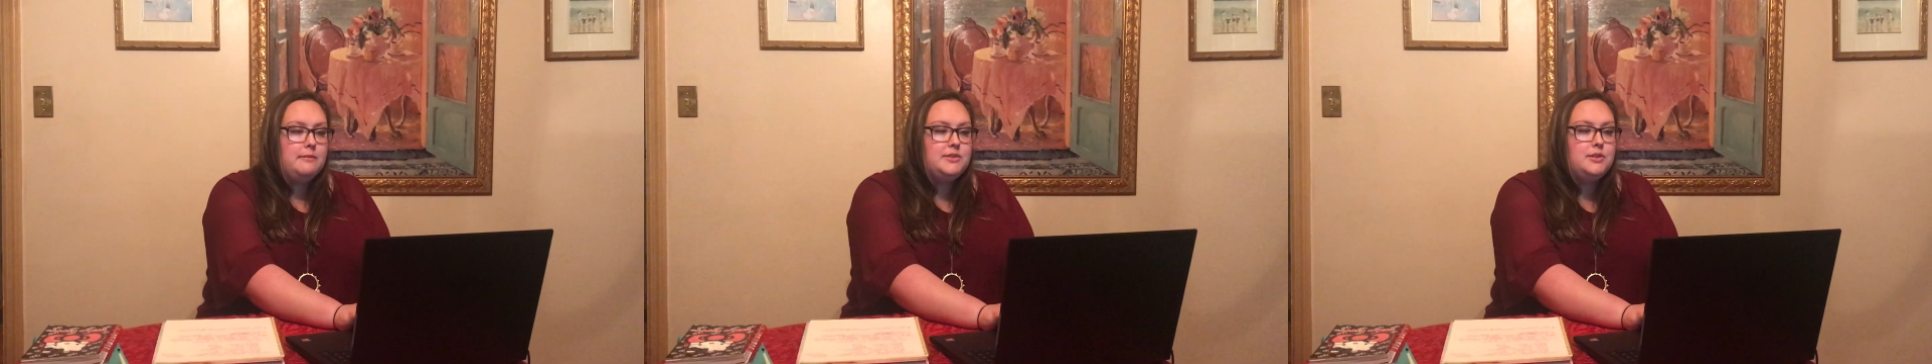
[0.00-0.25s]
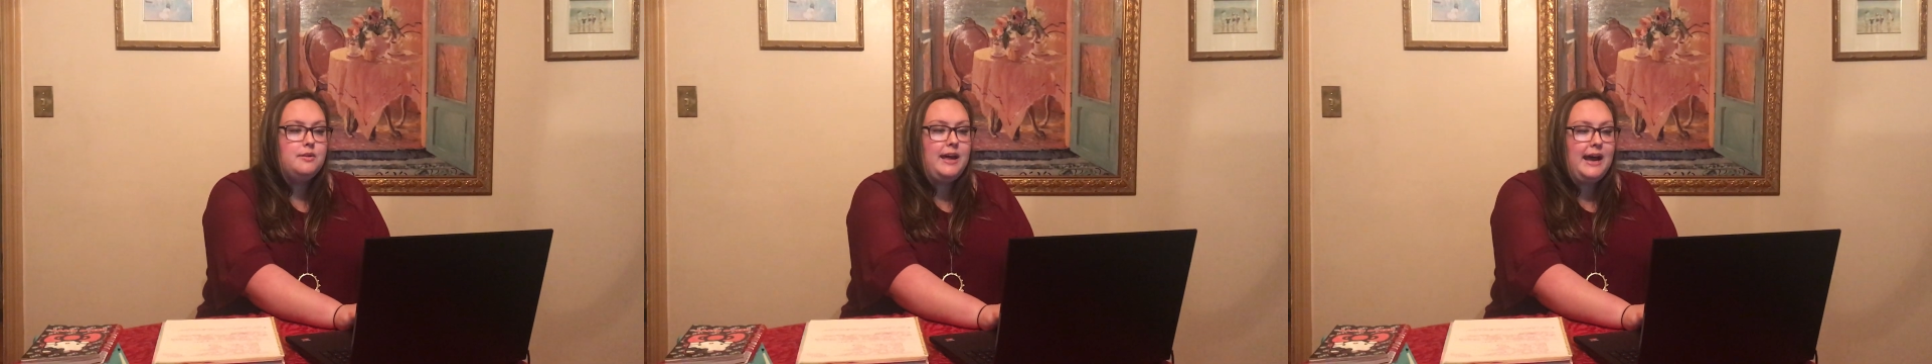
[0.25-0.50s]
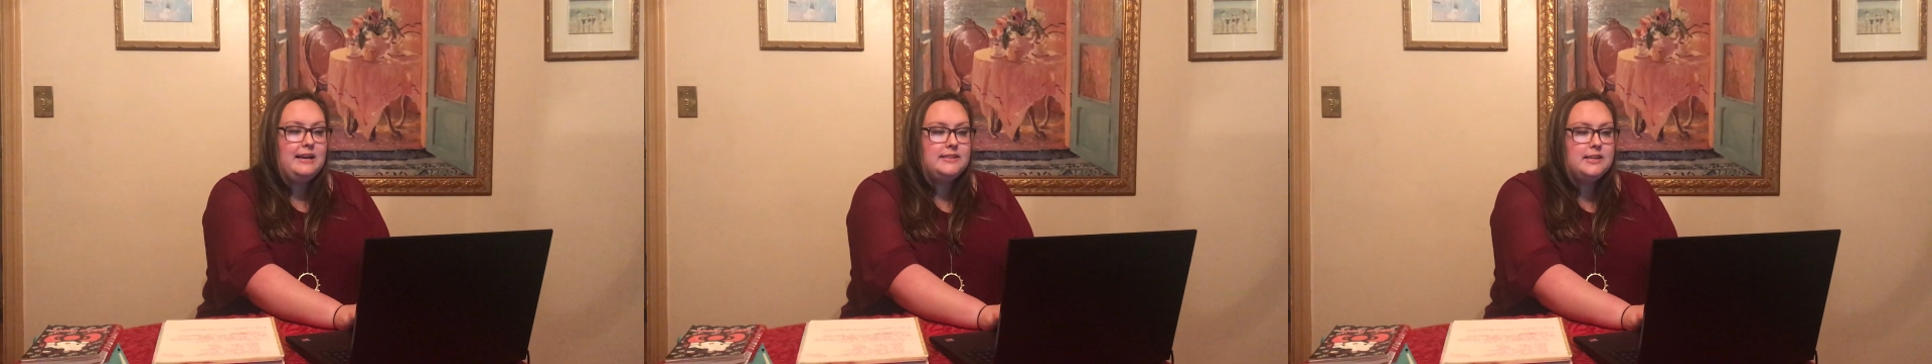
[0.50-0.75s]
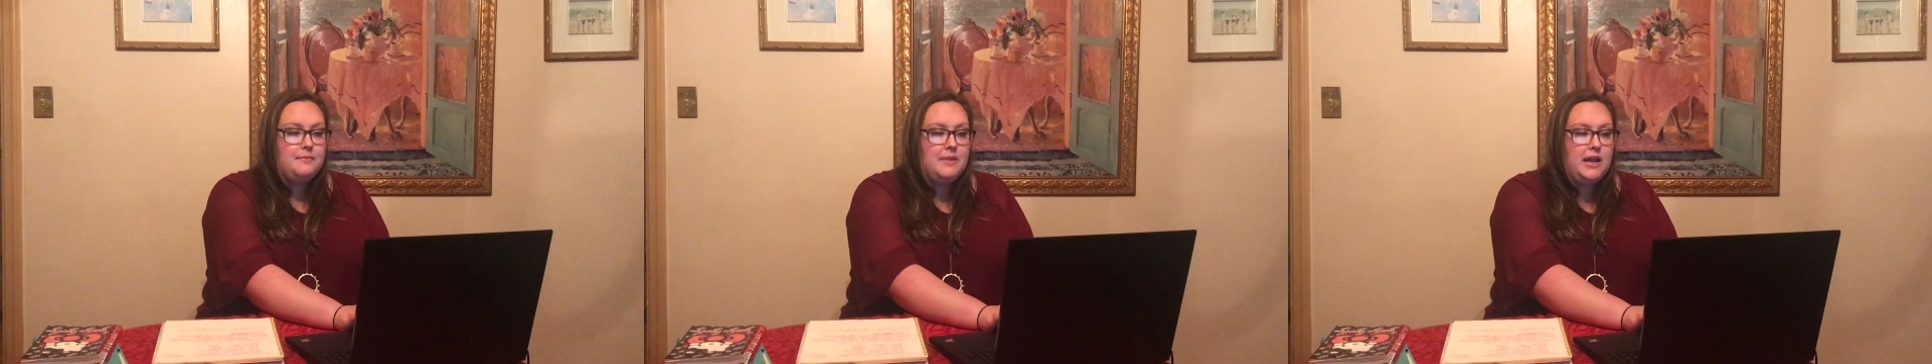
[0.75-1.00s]
So that is
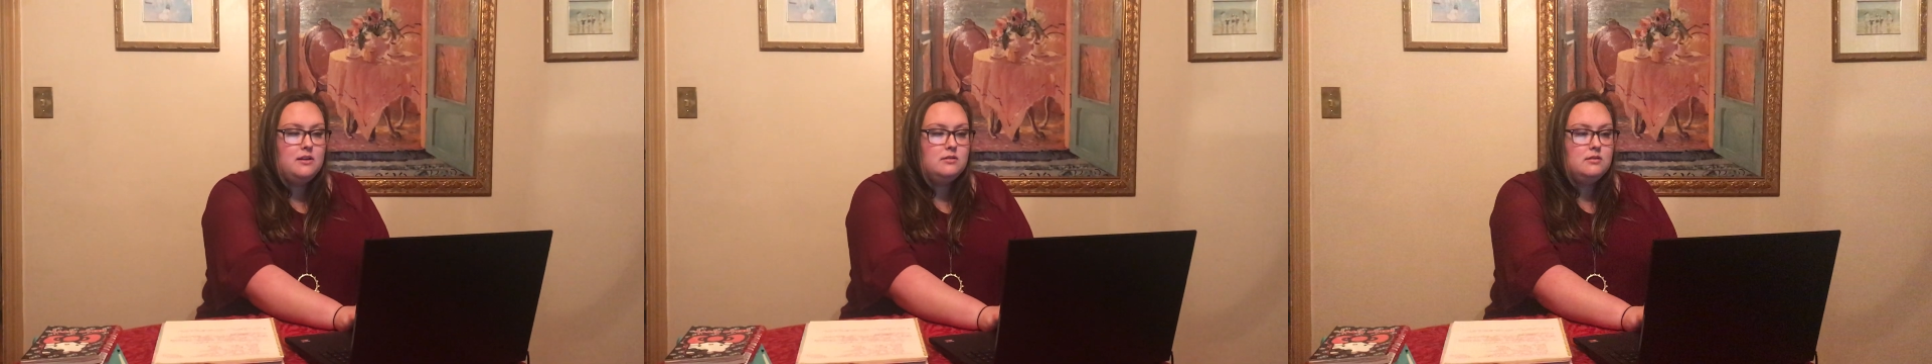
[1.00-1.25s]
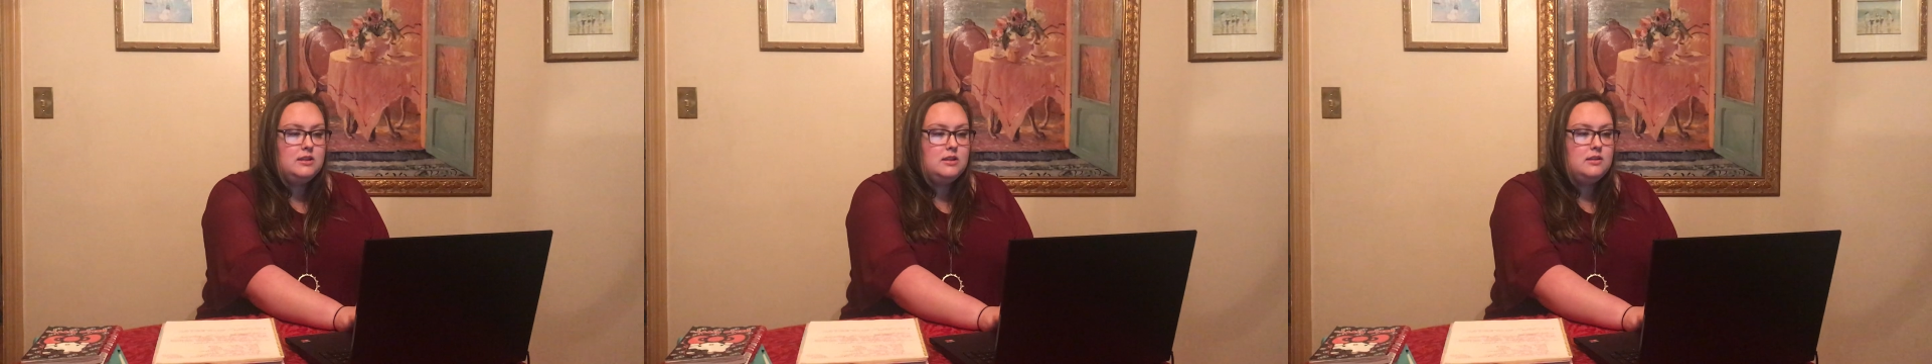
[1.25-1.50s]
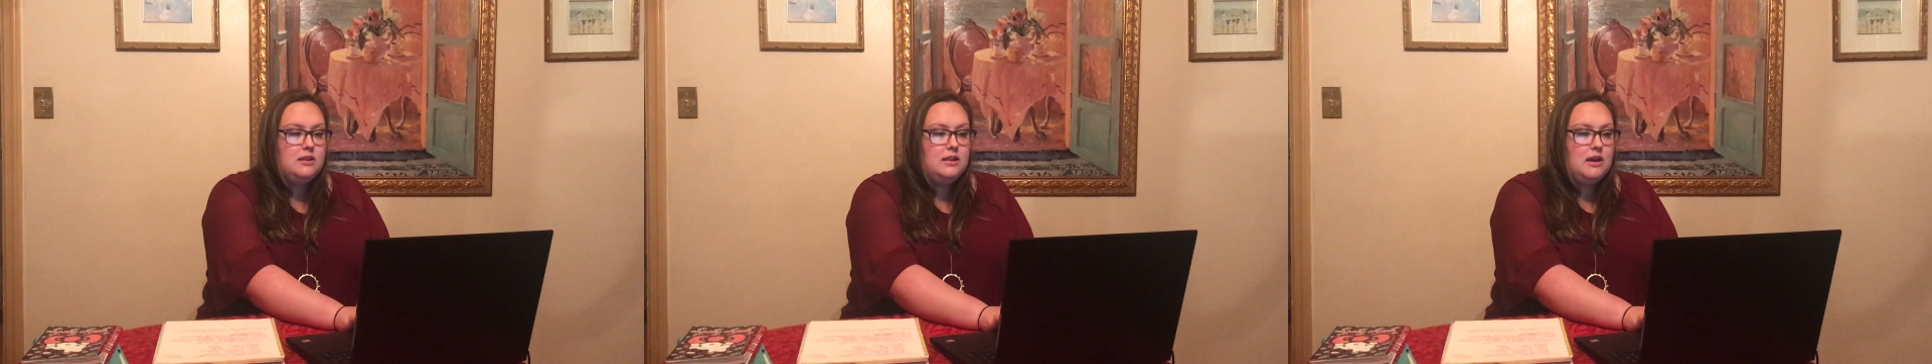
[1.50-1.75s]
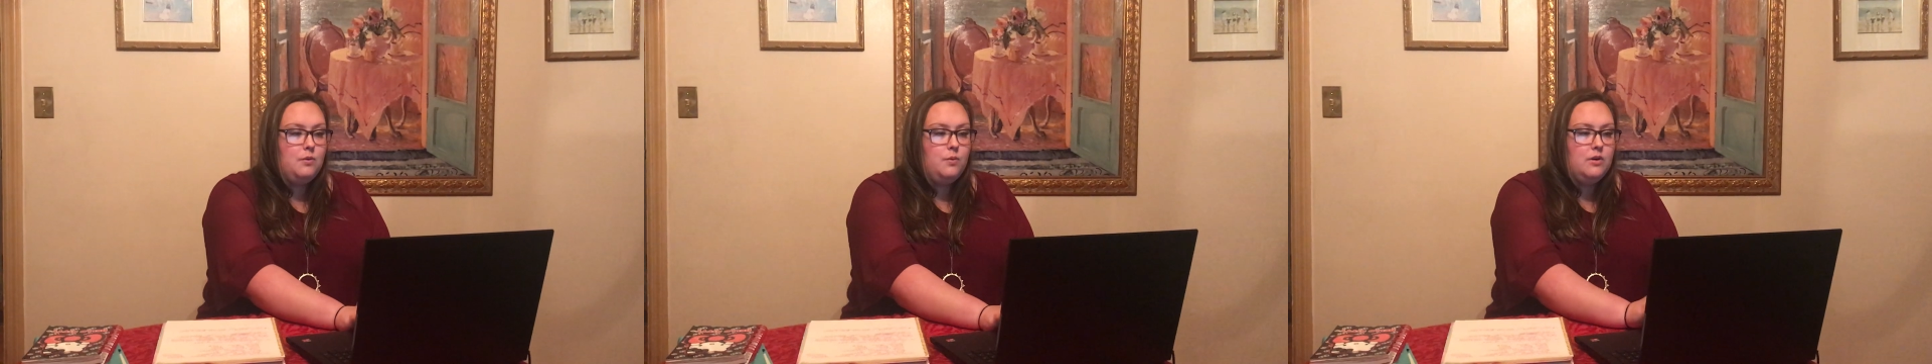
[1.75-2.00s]
something
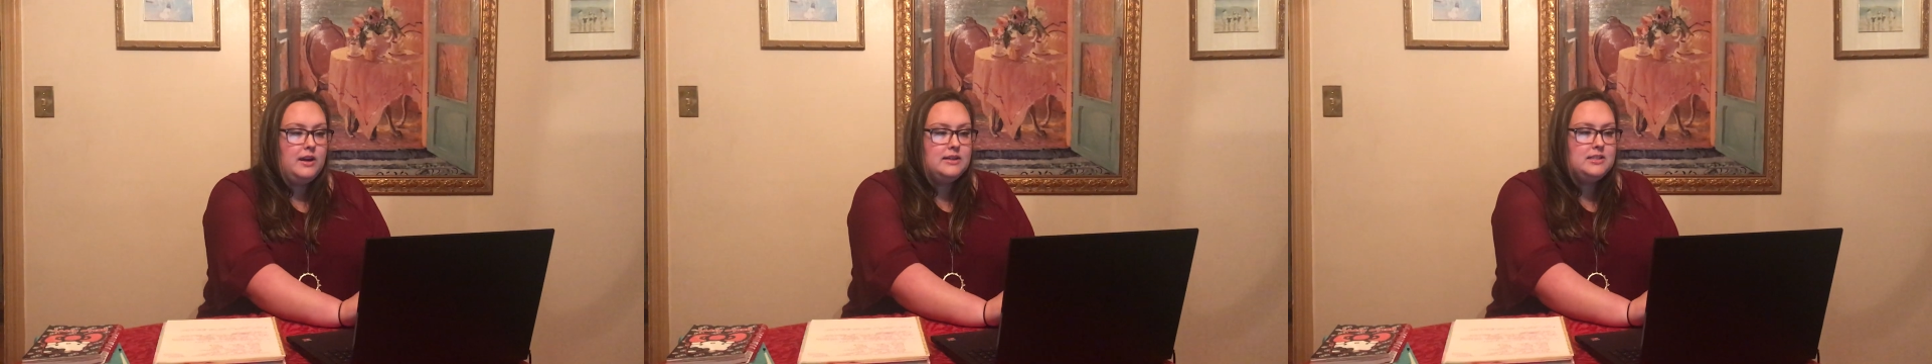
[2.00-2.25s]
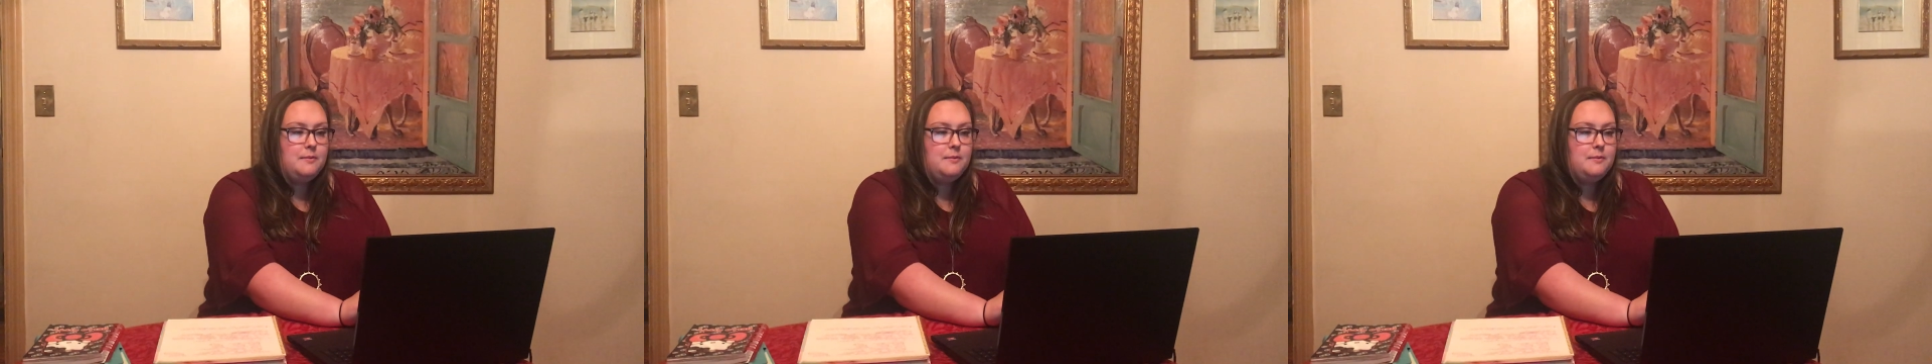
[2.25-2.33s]
that will need